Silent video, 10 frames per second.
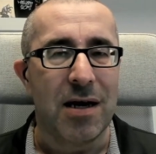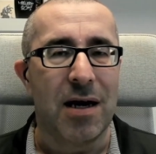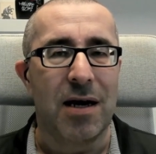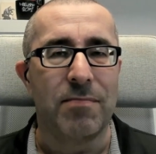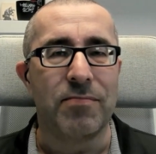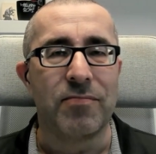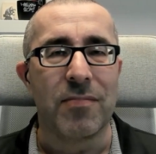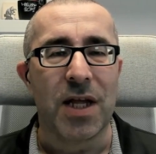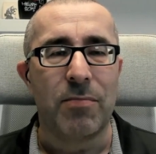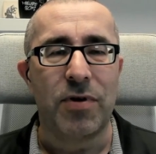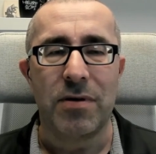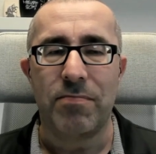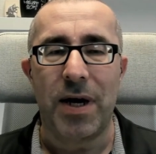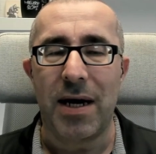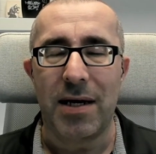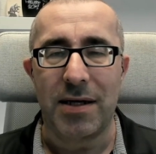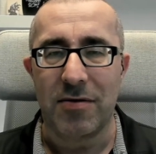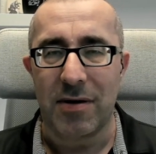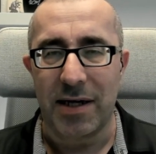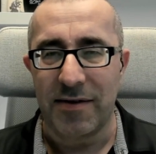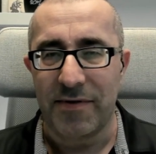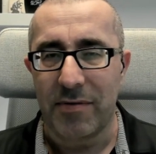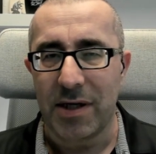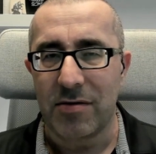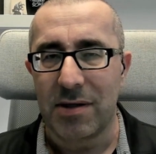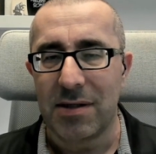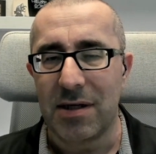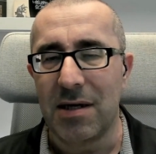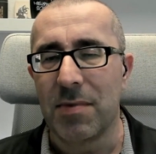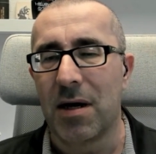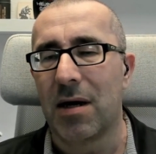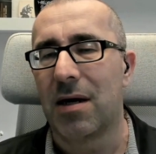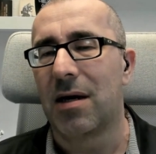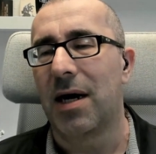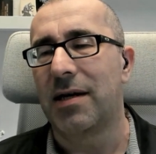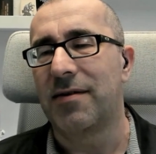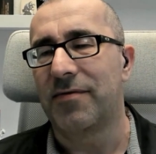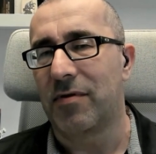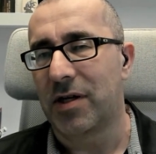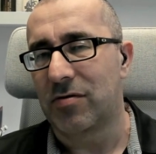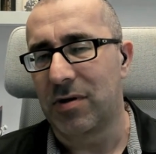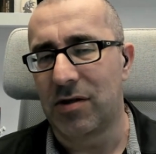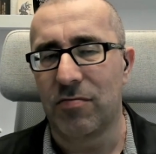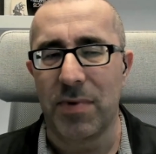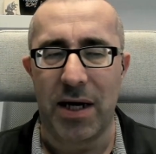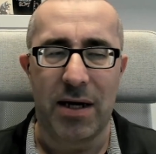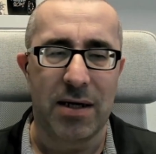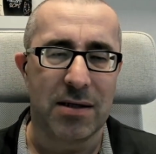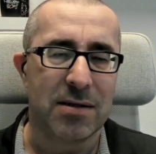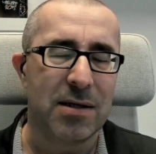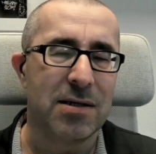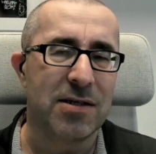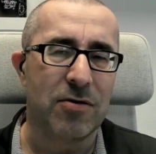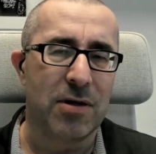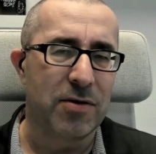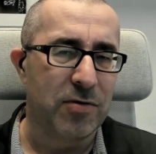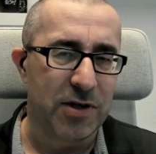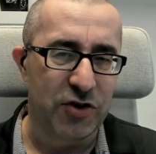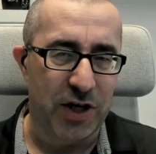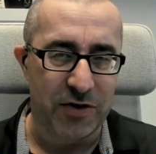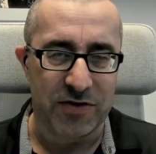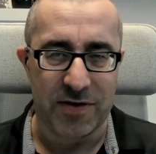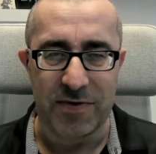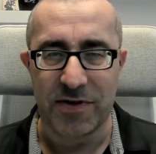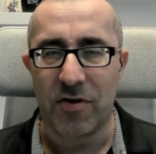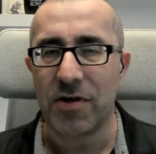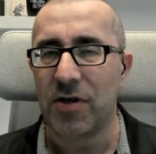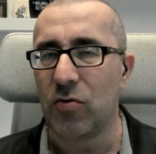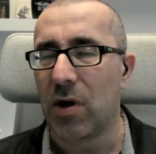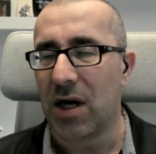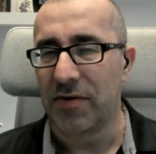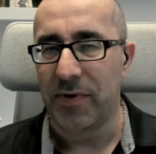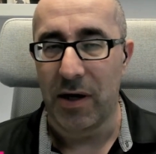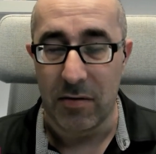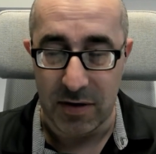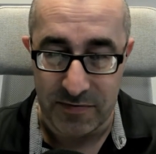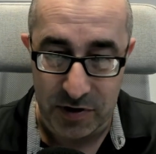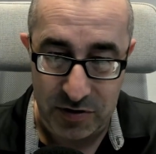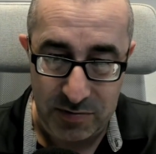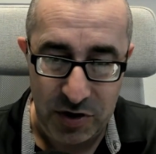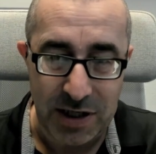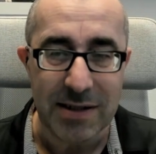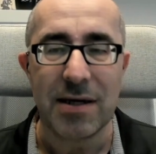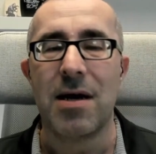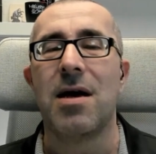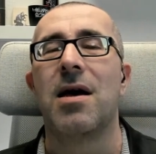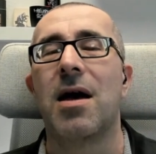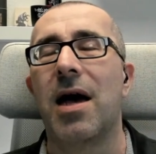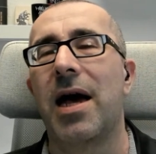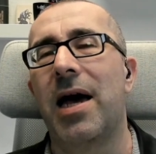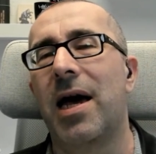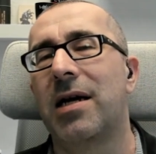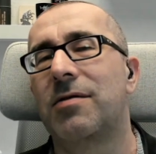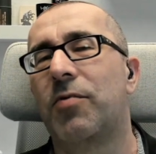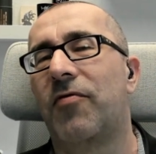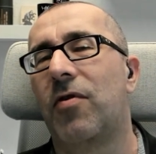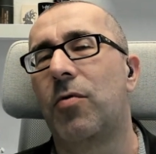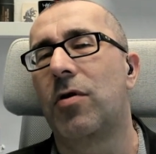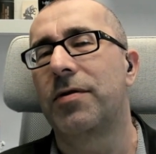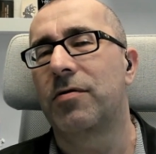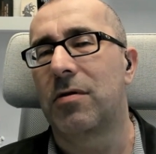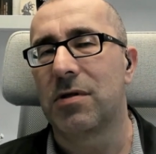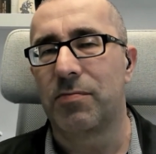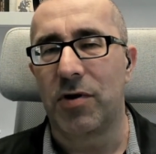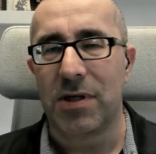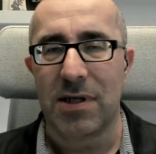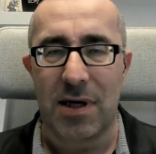Um, Prepare your Active Directory schema, Active Directory domains, install new Exchange servers on new hardware or virtual machines, and perform all the corresponding